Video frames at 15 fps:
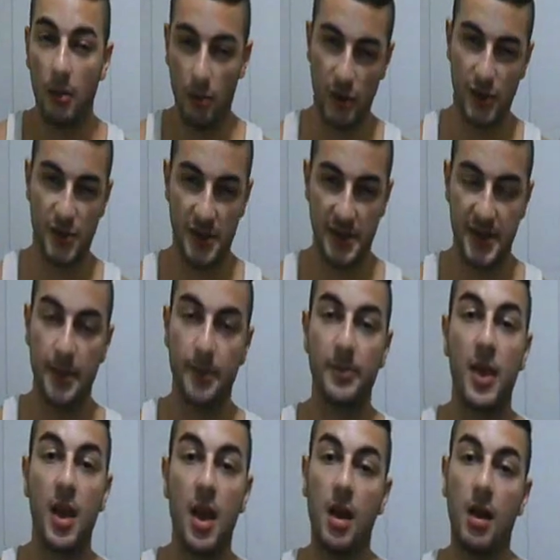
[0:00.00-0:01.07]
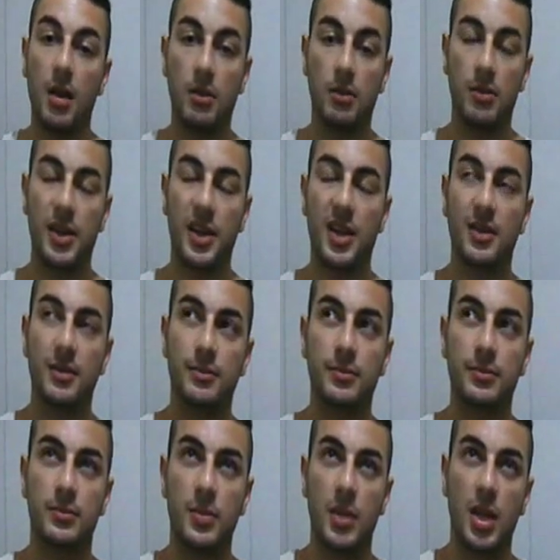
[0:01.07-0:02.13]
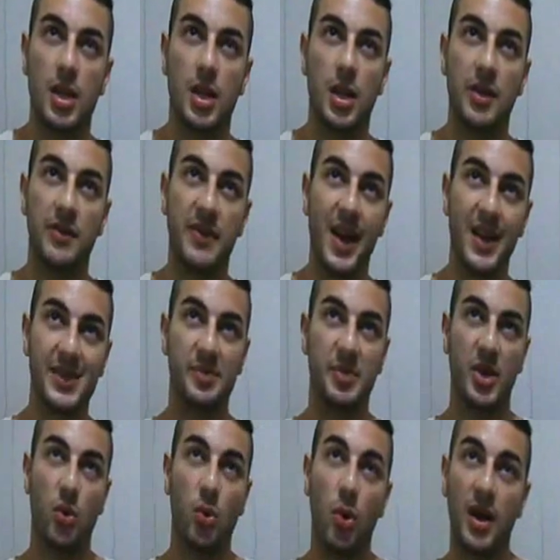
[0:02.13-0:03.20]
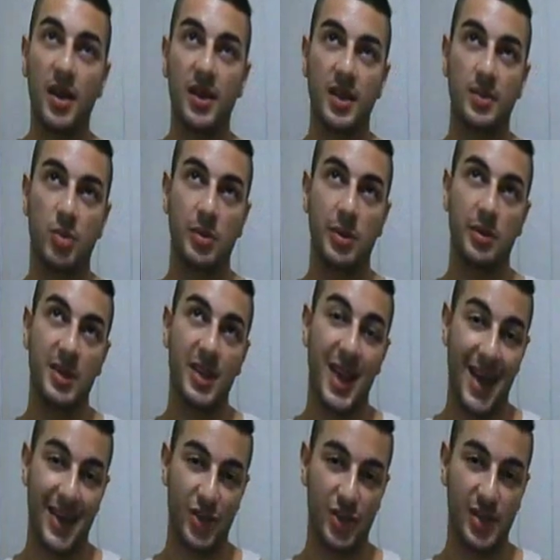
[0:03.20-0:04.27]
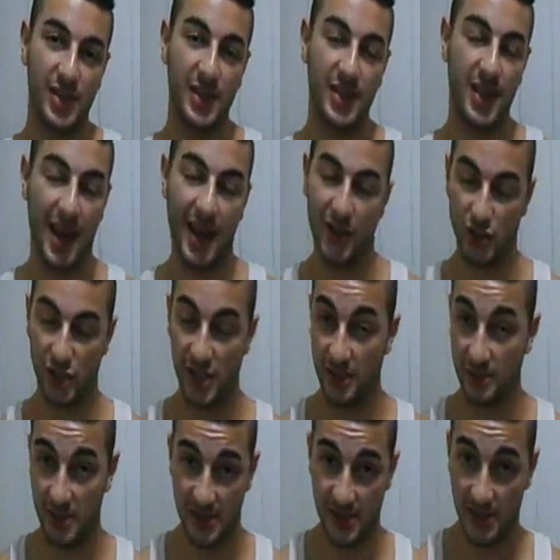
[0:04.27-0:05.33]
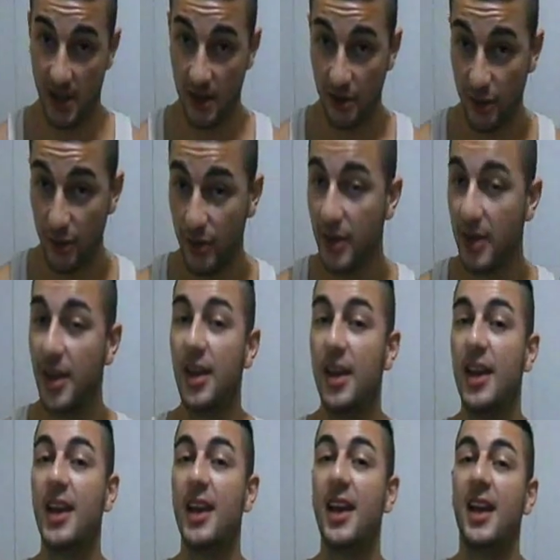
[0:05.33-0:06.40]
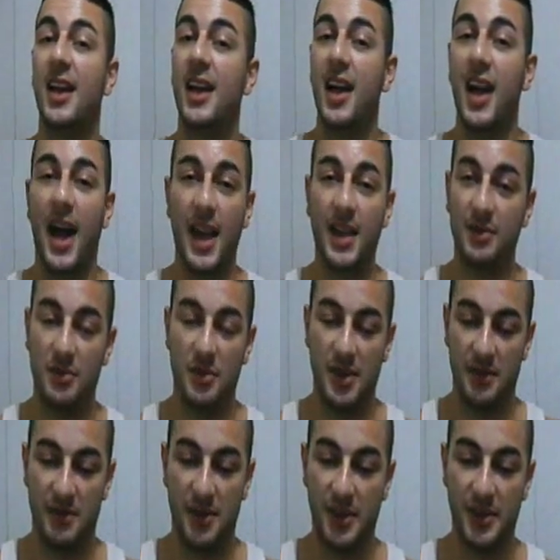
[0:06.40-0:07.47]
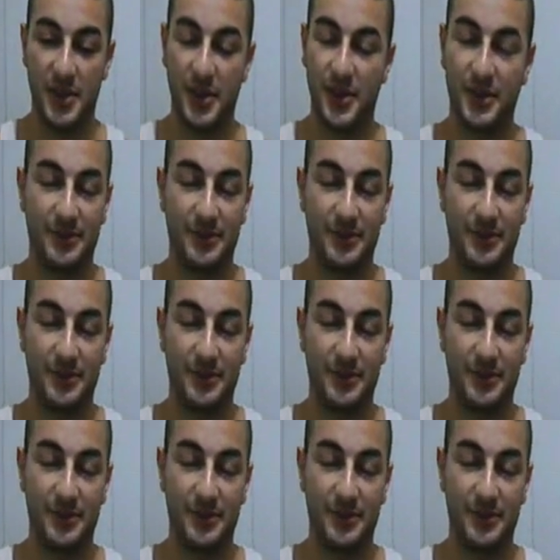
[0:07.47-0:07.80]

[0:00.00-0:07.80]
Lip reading: Most of the time. But if I had to pick one, it'd probably be Ashley in the Star Road. I never really followed her.